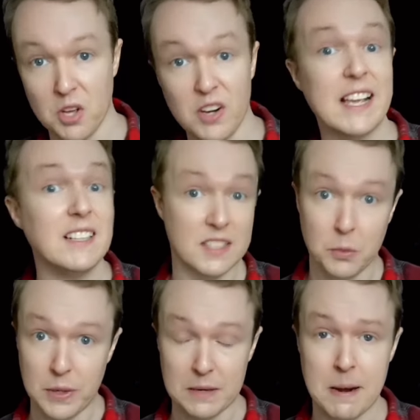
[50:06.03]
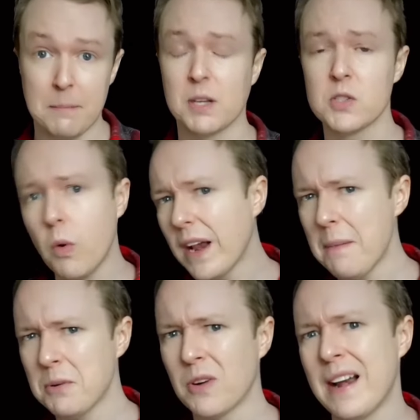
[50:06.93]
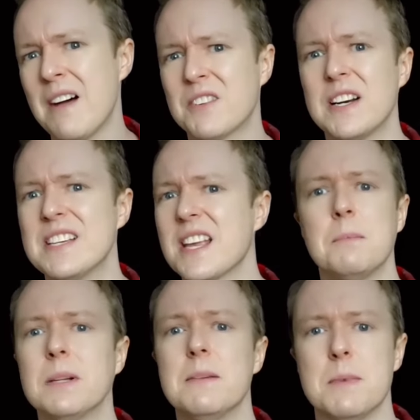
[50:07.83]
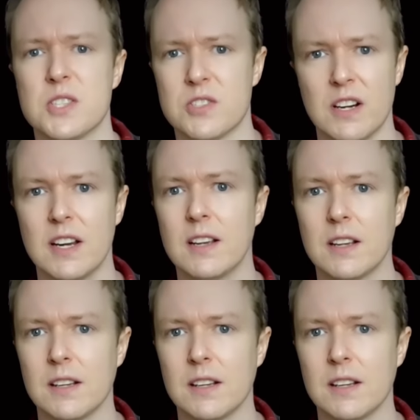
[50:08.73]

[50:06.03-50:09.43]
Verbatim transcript: I'm going to get to the weird part because what happened right after is a complete mystery.